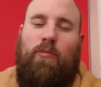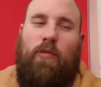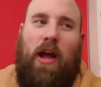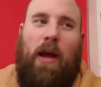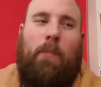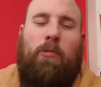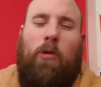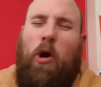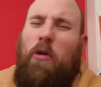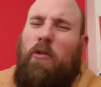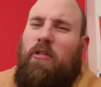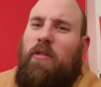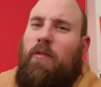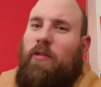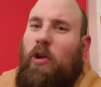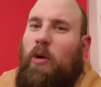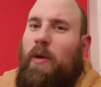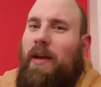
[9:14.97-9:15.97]
process of
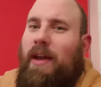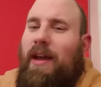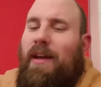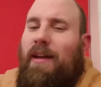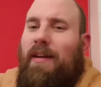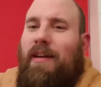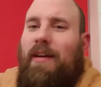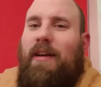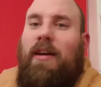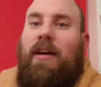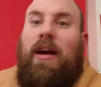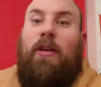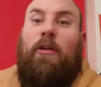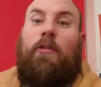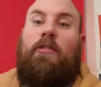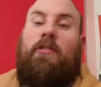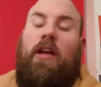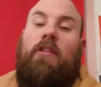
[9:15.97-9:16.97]
doing it, and
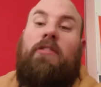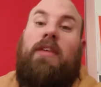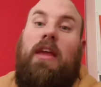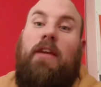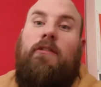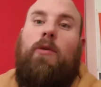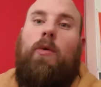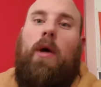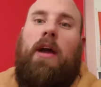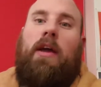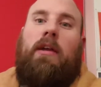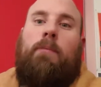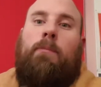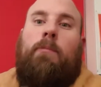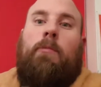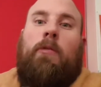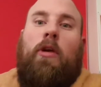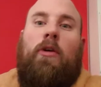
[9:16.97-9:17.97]
obviously it does give you a
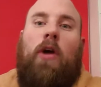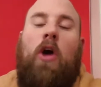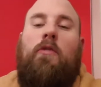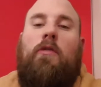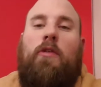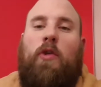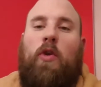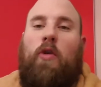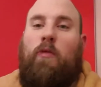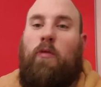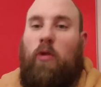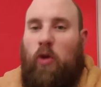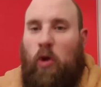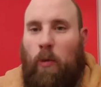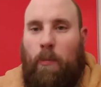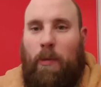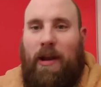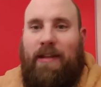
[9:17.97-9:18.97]
good overview of what your
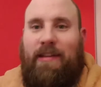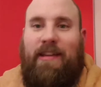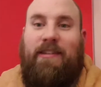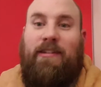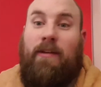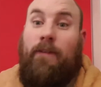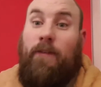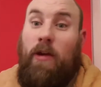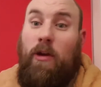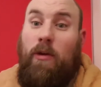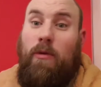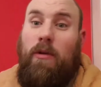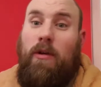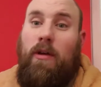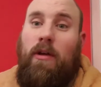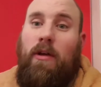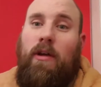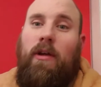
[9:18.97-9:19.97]
abilities can do.
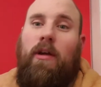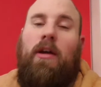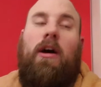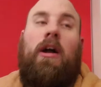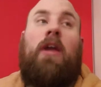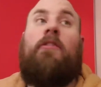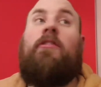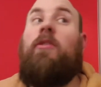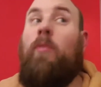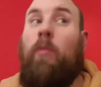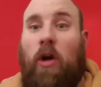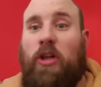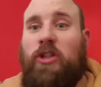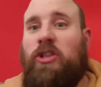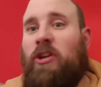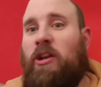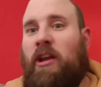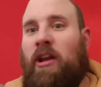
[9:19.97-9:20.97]
And obviously,
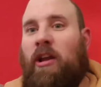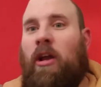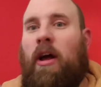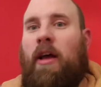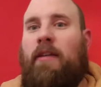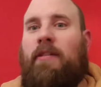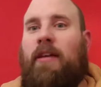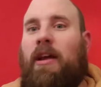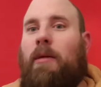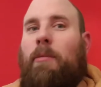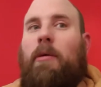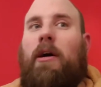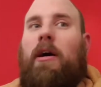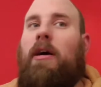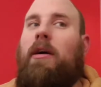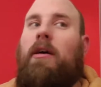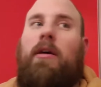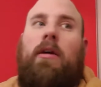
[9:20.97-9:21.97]
once you get your
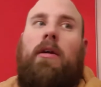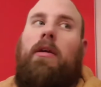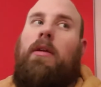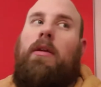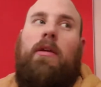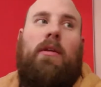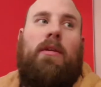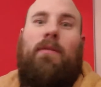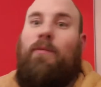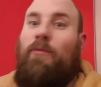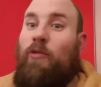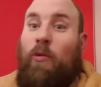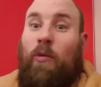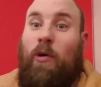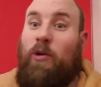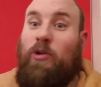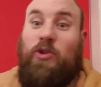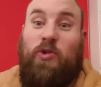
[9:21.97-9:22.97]
lightsaber, the
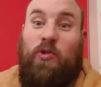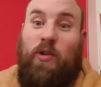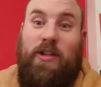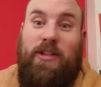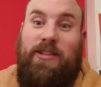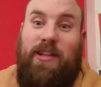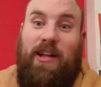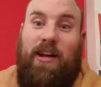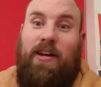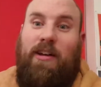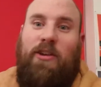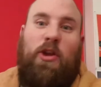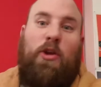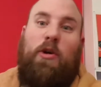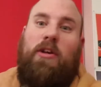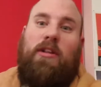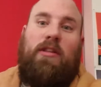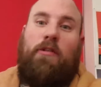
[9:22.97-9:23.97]
world's your oyster.
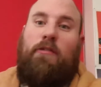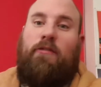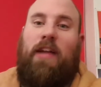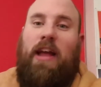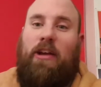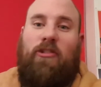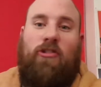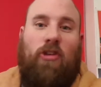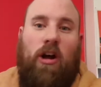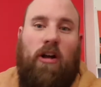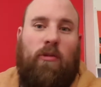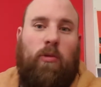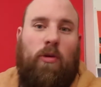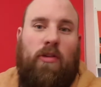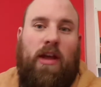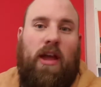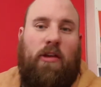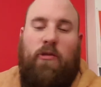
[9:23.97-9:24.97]
You can deflect shots
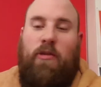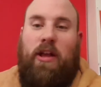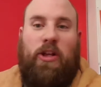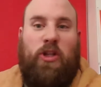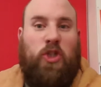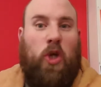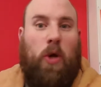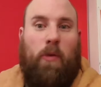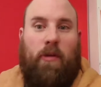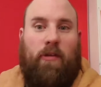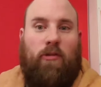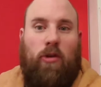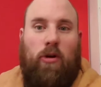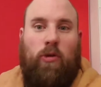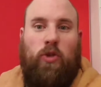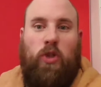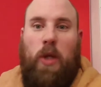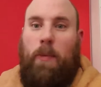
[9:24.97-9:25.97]
with it. You get shot with a
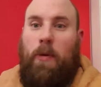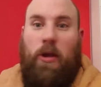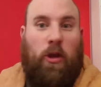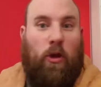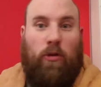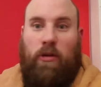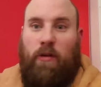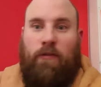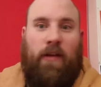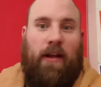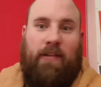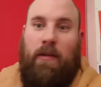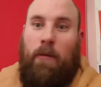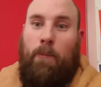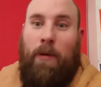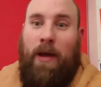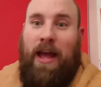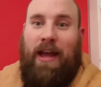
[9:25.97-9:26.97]
stormtrooper, you'll deflect
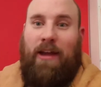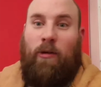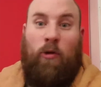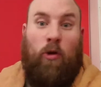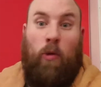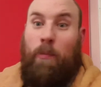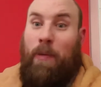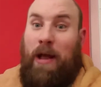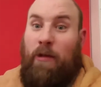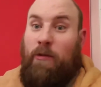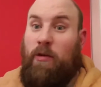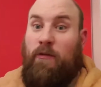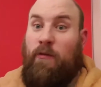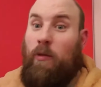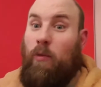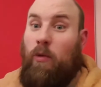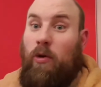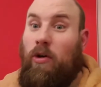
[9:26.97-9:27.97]
it back, or you'll bounce off
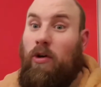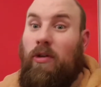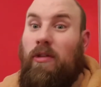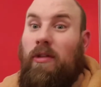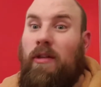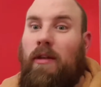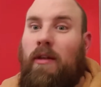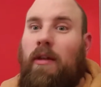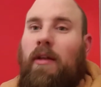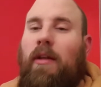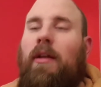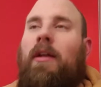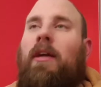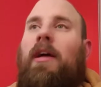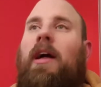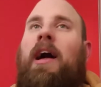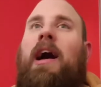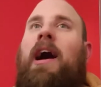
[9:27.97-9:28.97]
a wall.
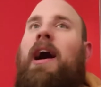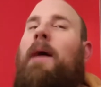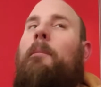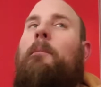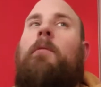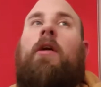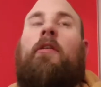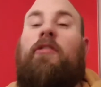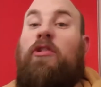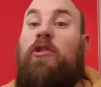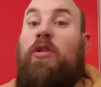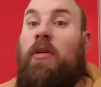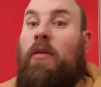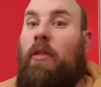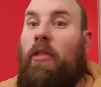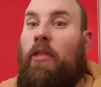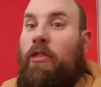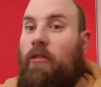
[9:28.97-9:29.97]
Obviously, you
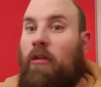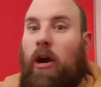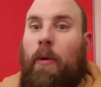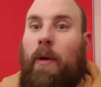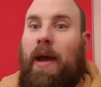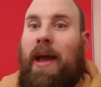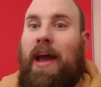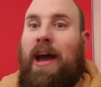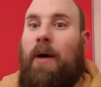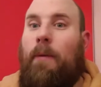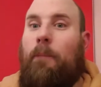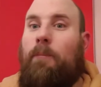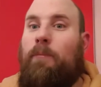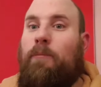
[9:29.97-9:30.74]
can throw it out,